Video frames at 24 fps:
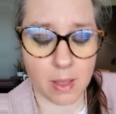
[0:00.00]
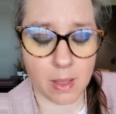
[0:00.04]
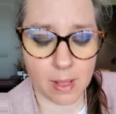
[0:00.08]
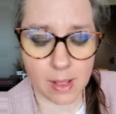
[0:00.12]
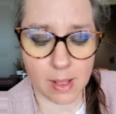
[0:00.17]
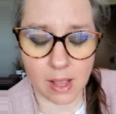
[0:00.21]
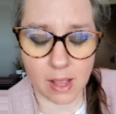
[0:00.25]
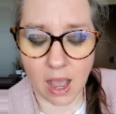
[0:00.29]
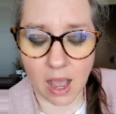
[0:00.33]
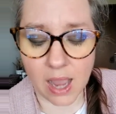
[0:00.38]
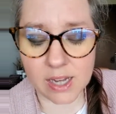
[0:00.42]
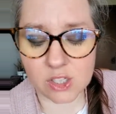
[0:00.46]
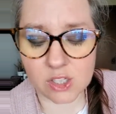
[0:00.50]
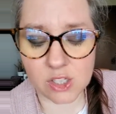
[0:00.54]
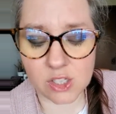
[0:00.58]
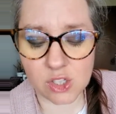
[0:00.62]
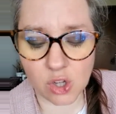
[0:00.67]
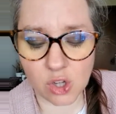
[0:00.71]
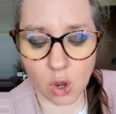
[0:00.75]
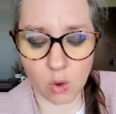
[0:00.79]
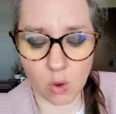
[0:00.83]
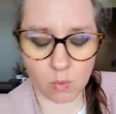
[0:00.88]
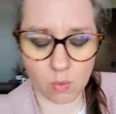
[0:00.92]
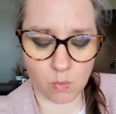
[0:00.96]
I
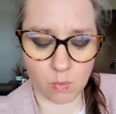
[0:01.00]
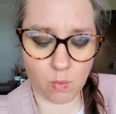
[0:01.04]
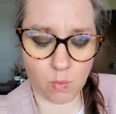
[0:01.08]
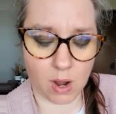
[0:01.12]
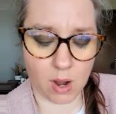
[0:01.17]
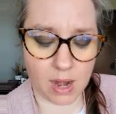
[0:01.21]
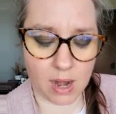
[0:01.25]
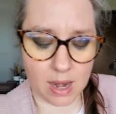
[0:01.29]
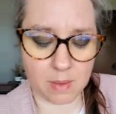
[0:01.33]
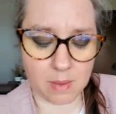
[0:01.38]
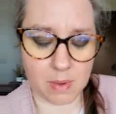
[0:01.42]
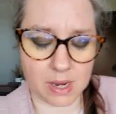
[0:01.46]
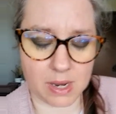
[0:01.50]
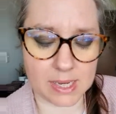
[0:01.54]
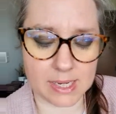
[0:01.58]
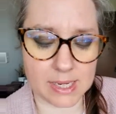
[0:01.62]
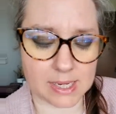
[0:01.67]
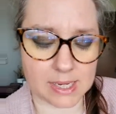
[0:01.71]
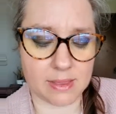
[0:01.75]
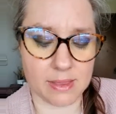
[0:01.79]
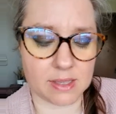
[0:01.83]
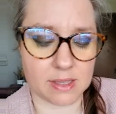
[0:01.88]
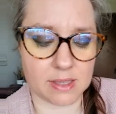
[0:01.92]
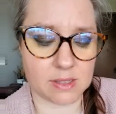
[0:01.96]
don't want anybody to get
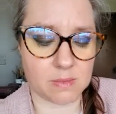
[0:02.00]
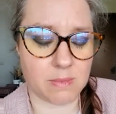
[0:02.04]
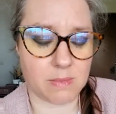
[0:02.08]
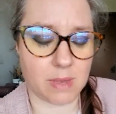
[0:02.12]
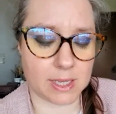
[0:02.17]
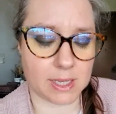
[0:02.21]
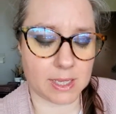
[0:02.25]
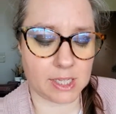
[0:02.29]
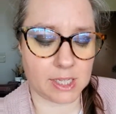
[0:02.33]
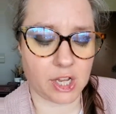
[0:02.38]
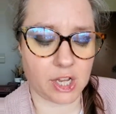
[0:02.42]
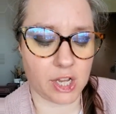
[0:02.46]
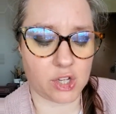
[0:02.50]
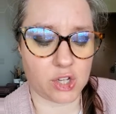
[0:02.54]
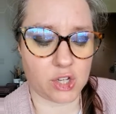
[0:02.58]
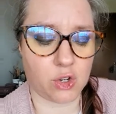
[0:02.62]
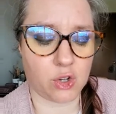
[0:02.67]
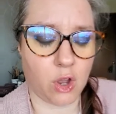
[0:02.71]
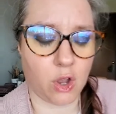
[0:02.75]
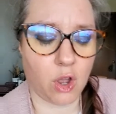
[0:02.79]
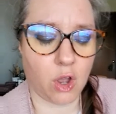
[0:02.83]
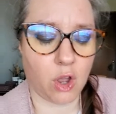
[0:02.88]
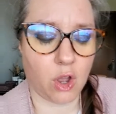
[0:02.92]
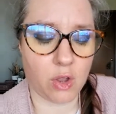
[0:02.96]
this message,
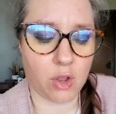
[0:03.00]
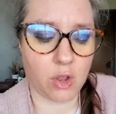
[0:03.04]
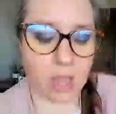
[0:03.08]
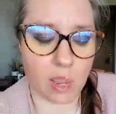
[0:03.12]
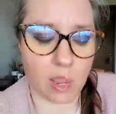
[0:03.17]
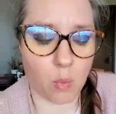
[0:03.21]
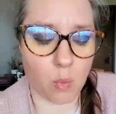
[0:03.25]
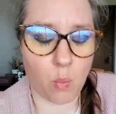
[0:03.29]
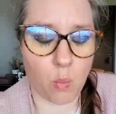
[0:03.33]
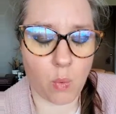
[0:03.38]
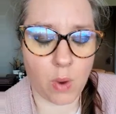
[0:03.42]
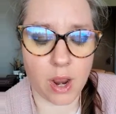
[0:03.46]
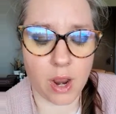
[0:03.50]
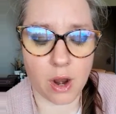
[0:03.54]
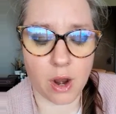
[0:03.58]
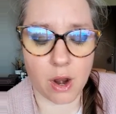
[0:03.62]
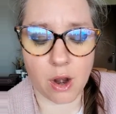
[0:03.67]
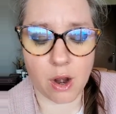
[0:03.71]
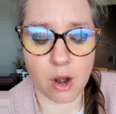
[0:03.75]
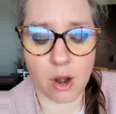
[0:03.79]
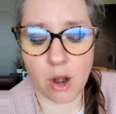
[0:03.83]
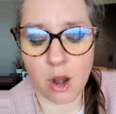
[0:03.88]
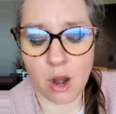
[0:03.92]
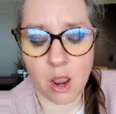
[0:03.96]
okay,
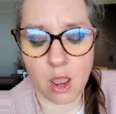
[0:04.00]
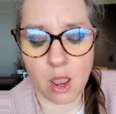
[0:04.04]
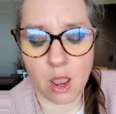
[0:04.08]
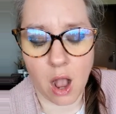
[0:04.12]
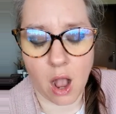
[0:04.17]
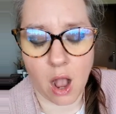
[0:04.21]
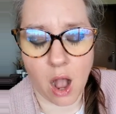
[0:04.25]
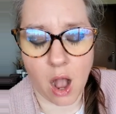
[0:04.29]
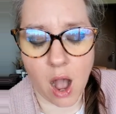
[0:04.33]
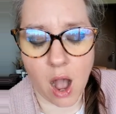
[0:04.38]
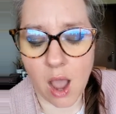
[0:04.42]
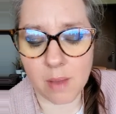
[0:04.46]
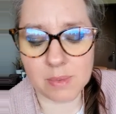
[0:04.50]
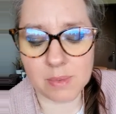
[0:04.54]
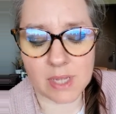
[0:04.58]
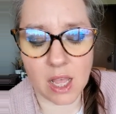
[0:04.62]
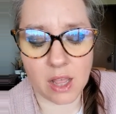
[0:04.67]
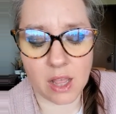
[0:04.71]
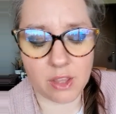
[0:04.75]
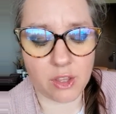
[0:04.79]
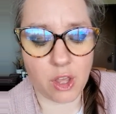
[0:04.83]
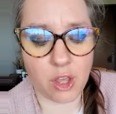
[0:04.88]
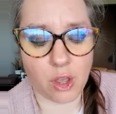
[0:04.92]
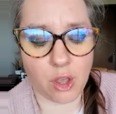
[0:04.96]
where I'm
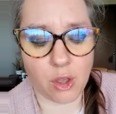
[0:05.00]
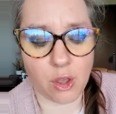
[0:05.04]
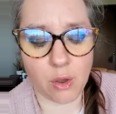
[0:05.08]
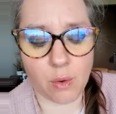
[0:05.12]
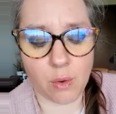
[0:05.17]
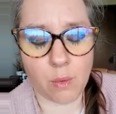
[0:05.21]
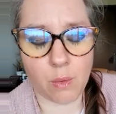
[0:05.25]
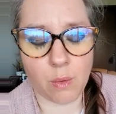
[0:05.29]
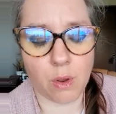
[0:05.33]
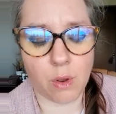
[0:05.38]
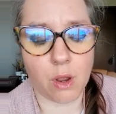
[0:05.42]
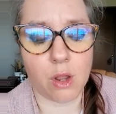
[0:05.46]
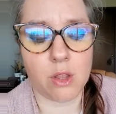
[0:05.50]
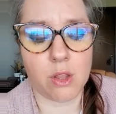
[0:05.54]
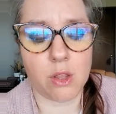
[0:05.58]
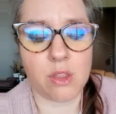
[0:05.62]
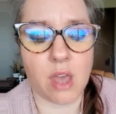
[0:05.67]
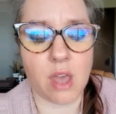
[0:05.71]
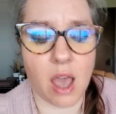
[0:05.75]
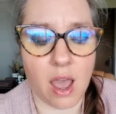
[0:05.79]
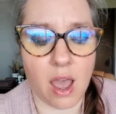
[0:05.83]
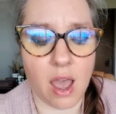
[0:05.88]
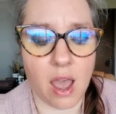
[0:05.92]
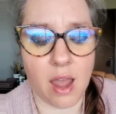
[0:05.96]
telling you
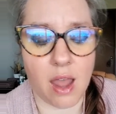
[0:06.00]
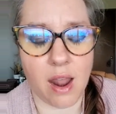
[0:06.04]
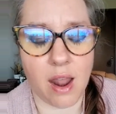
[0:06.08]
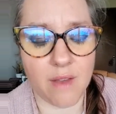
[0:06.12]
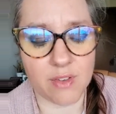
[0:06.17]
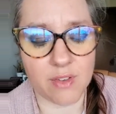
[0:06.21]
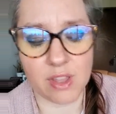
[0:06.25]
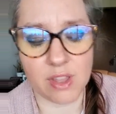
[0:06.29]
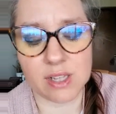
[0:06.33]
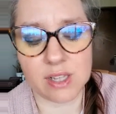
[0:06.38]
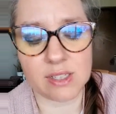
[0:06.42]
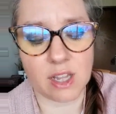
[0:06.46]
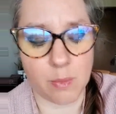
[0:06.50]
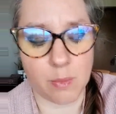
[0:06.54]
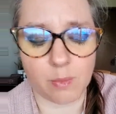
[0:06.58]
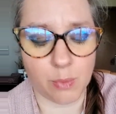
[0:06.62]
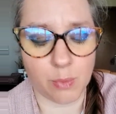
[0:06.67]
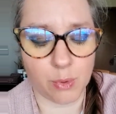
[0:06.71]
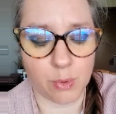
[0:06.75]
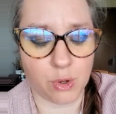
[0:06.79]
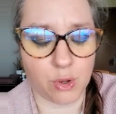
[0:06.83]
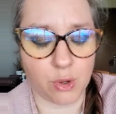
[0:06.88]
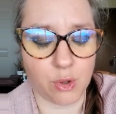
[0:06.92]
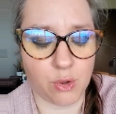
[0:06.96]
that everything's going to
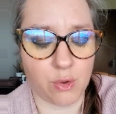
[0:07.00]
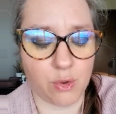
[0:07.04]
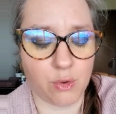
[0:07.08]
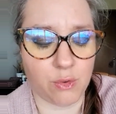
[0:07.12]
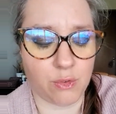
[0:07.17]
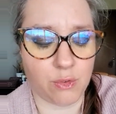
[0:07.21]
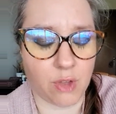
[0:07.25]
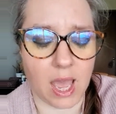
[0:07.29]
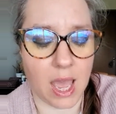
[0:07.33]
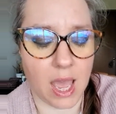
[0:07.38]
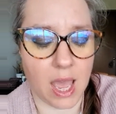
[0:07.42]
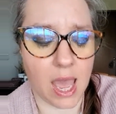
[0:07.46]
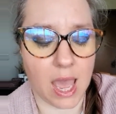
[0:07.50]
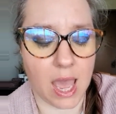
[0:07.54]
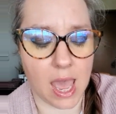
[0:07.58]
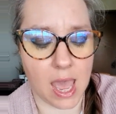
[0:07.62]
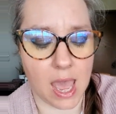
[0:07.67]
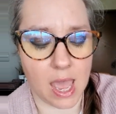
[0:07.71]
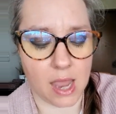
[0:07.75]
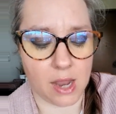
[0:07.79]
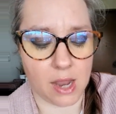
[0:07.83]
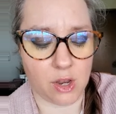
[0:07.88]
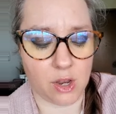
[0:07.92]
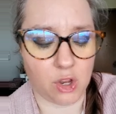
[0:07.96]
improve
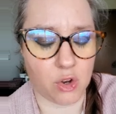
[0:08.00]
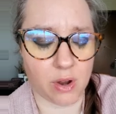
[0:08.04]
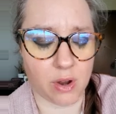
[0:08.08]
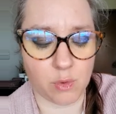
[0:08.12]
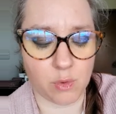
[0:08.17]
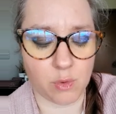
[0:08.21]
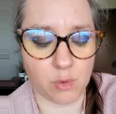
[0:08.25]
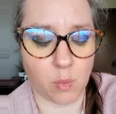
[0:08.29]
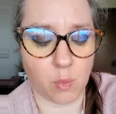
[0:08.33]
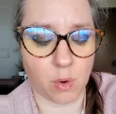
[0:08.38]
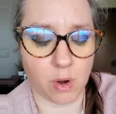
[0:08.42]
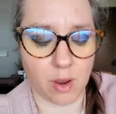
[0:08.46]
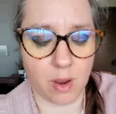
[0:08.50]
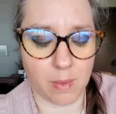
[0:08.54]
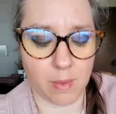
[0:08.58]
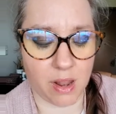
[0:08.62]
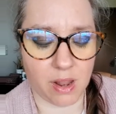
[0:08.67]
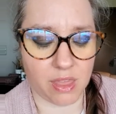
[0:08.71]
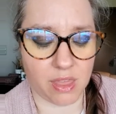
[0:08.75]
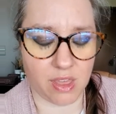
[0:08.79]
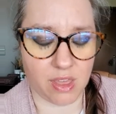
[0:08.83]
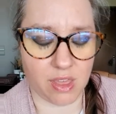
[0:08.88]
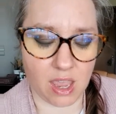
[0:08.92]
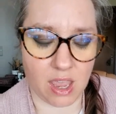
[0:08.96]
and you don't have to worry about a
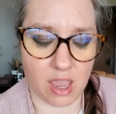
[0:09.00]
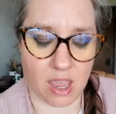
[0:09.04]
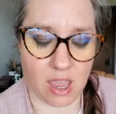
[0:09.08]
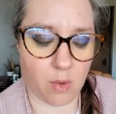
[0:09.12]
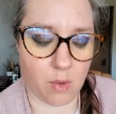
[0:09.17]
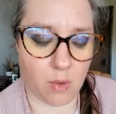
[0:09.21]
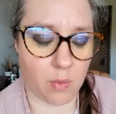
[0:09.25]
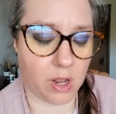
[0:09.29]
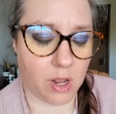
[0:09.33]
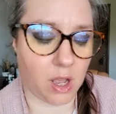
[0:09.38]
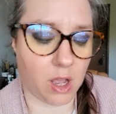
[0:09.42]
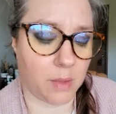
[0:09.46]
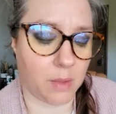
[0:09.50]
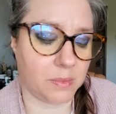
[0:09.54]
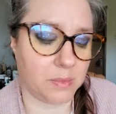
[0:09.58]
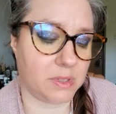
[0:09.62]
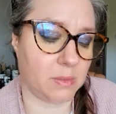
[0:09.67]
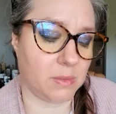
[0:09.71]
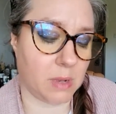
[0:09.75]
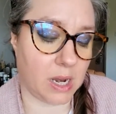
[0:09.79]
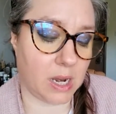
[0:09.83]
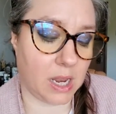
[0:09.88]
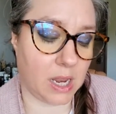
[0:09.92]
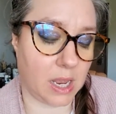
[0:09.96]
thing when it comes to
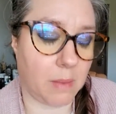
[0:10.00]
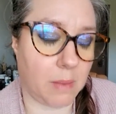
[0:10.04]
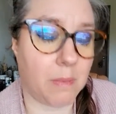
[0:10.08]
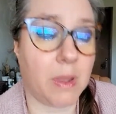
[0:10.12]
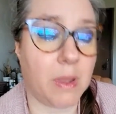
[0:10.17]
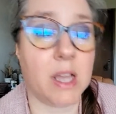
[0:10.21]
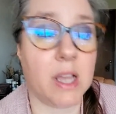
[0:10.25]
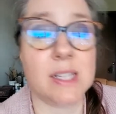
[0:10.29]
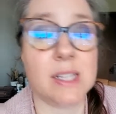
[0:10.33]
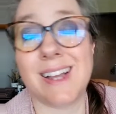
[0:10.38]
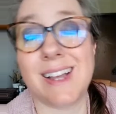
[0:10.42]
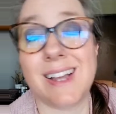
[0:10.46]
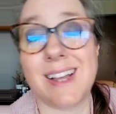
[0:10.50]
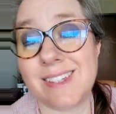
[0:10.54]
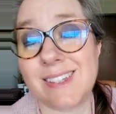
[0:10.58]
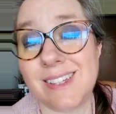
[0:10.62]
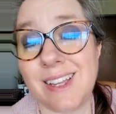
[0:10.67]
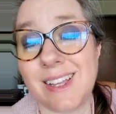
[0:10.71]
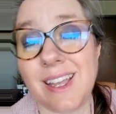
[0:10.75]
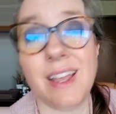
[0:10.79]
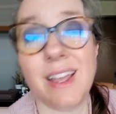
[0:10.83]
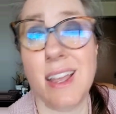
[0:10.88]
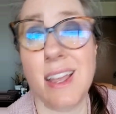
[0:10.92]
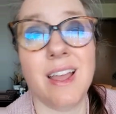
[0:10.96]
money, because
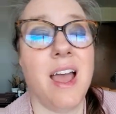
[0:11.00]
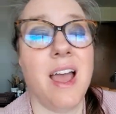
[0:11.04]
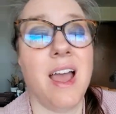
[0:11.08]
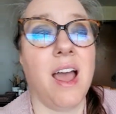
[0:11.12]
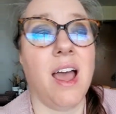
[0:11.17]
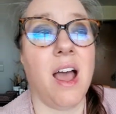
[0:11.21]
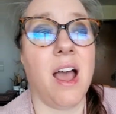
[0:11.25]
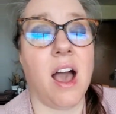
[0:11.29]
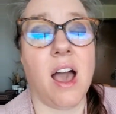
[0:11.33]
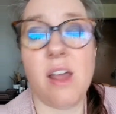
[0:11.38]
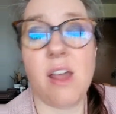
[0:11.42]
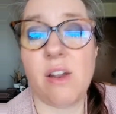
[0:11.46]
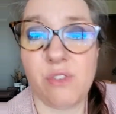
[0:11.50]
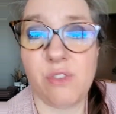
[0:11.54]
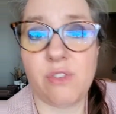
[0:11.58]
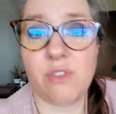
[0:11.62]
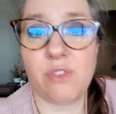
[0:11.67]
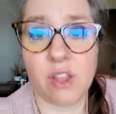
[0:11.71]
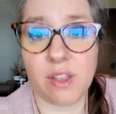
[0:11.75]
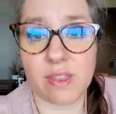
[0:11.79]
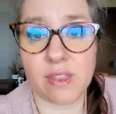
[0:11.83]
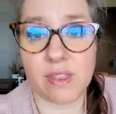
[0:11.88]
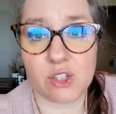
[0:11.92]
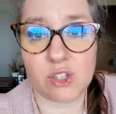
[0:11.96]
actually I don't feel like
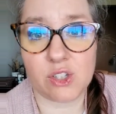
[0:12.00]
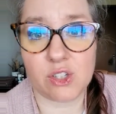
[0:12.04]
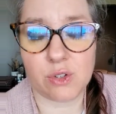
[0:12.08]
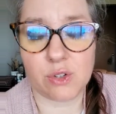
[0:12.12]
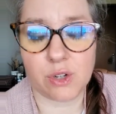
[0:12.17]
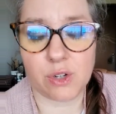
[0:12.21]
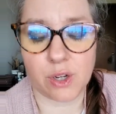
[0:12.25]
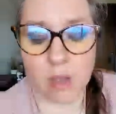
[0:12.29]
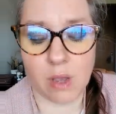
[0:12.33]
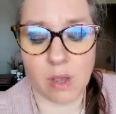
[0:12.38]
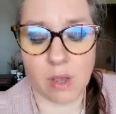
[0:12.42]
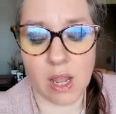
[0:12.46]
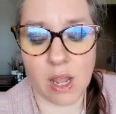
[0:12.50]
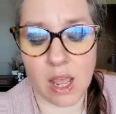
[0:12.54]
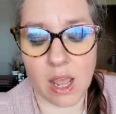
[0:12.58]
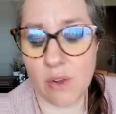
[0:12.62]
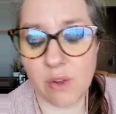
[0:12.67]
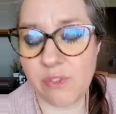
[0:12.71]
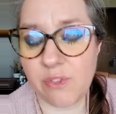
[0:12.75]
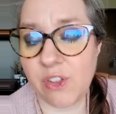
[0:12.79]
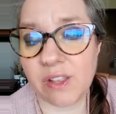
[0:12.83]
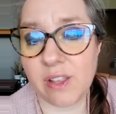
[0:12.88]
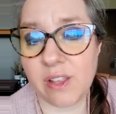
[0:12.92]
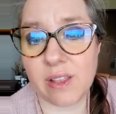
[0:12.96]
that's true. And I don't
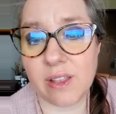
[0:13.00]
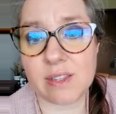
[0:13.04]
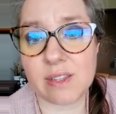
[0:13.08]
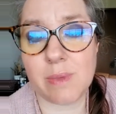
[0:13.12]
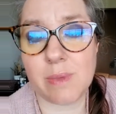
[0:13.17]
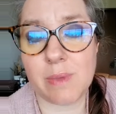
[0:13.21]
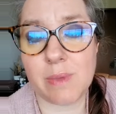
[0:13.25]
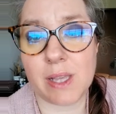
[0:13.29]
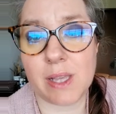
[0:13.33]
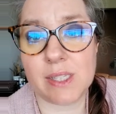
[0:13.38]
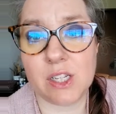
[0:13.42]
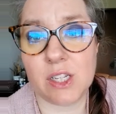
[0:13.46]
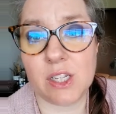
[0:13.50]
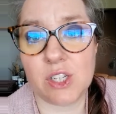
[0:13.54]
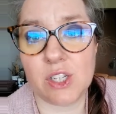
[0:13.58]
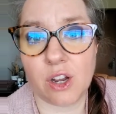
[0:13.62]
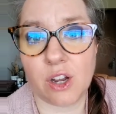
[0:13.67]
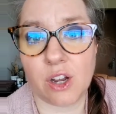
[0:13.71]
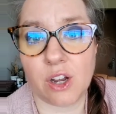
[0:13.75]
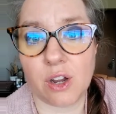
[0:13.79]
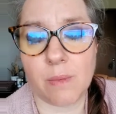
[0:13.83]
feel like that's the message here.